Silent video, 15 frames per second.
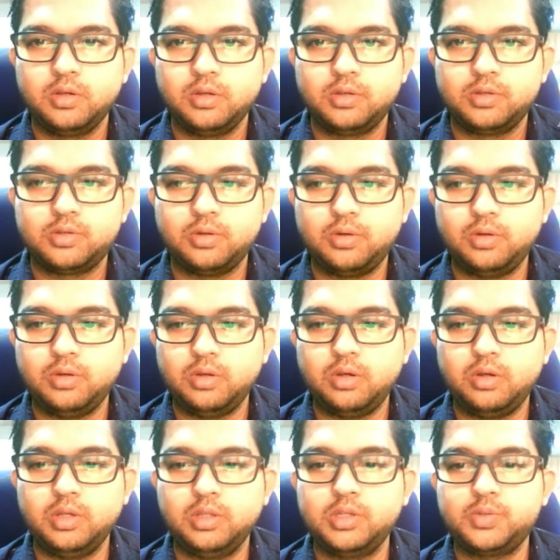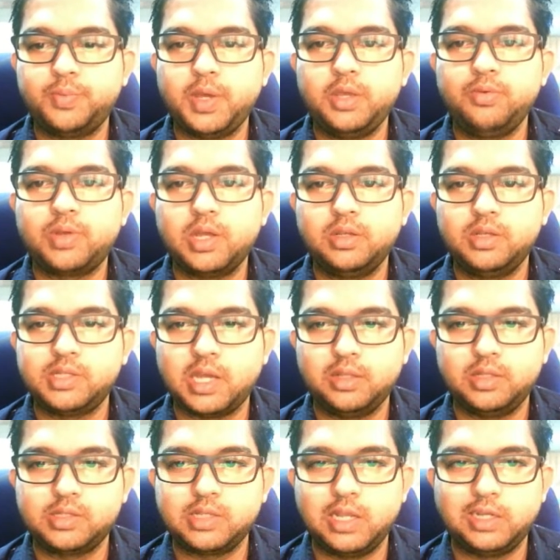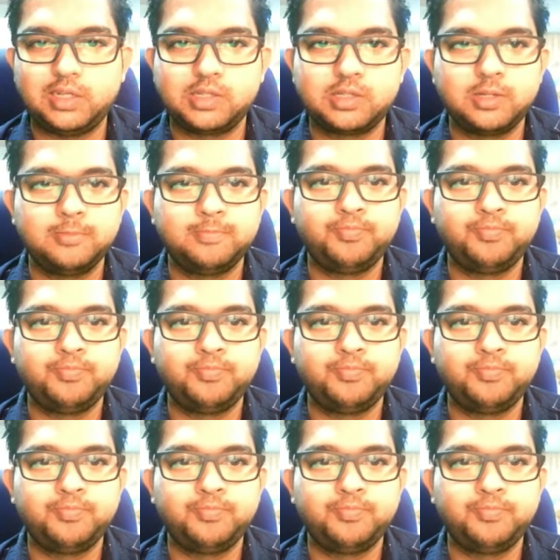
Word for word: So in this way you can design this lattice.